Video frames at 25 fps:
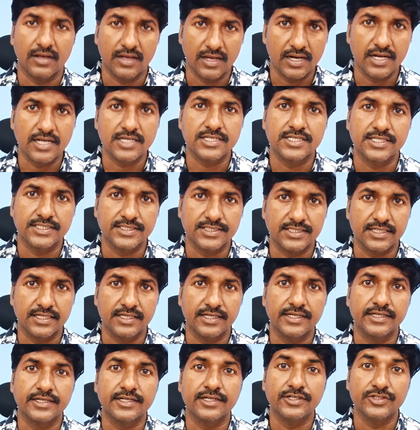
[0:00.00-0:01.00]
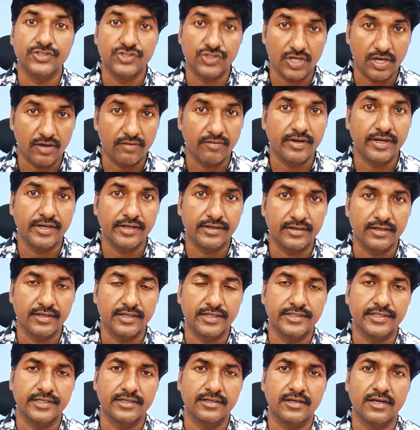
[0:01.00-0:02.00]
collections related, Java
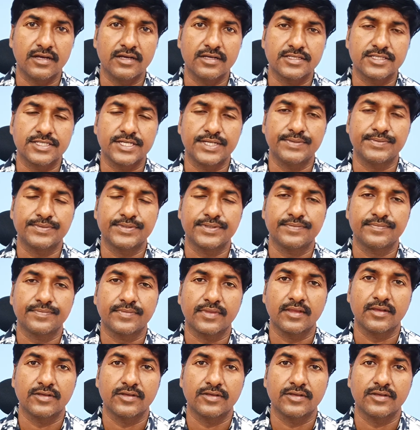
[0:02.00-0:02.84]
related concepts.